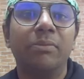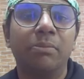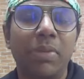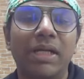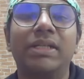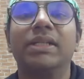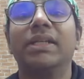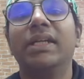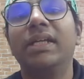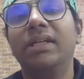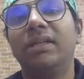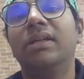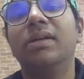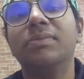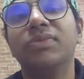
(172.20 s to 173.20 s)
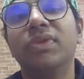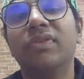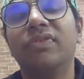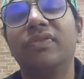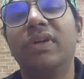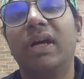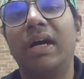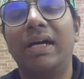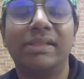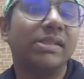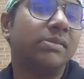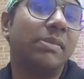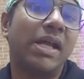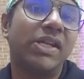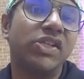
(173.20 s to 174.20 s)
but in terms of uh,
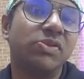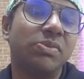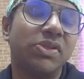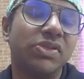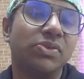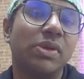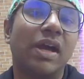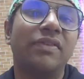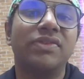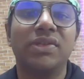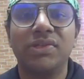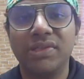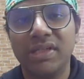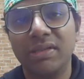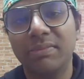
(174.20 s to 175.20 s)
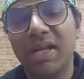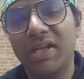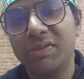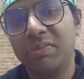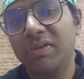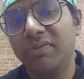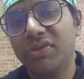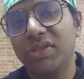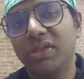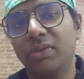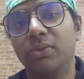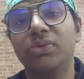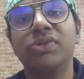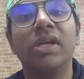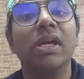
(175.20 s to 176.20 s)
other managements you have surgical management which
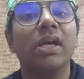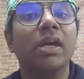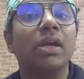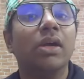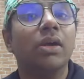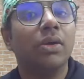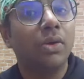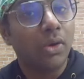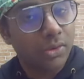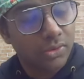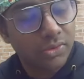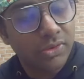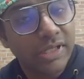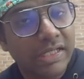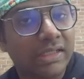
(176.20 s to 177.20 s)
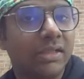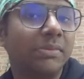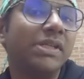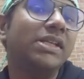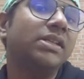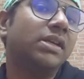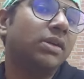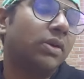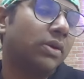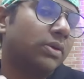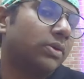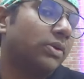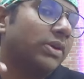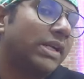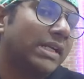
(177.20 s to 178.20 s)
includes Coronoidectomy.
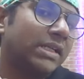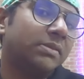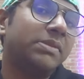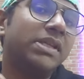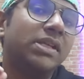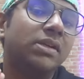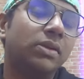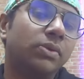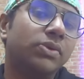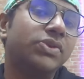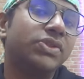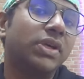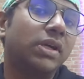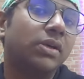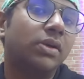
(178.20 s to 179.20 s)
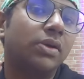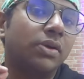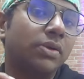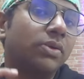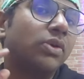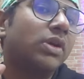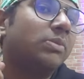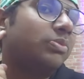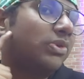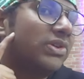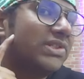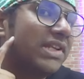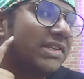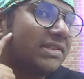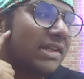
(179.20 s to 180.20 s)
Coronoidectomy includes a coronoid
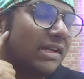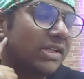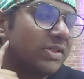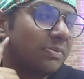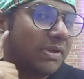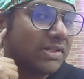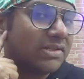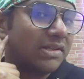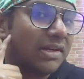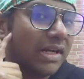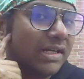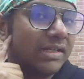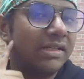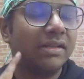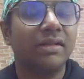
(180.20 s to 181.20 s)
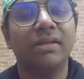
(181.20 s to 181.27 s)
process that is present right here